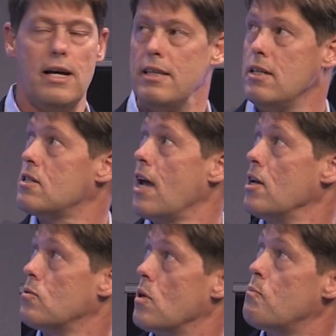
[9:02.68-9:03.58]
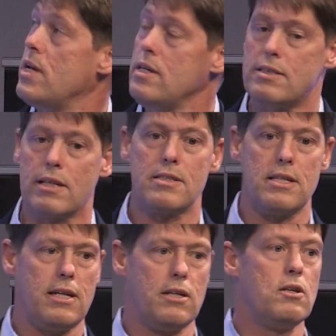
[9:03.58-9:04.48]
in this case with a
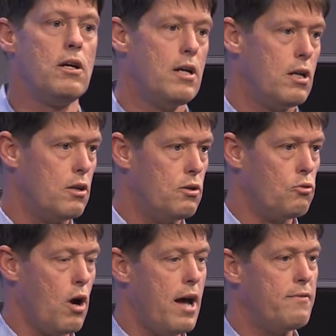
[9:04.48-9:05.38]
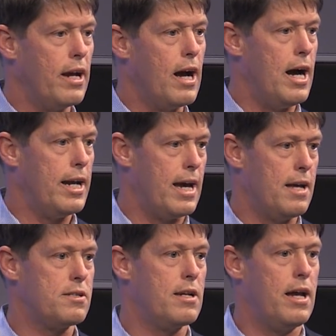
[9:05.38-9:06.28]
P16 driving
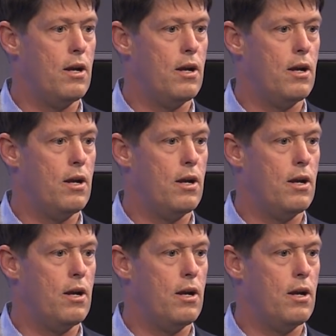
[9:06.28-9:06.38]
ICAS9.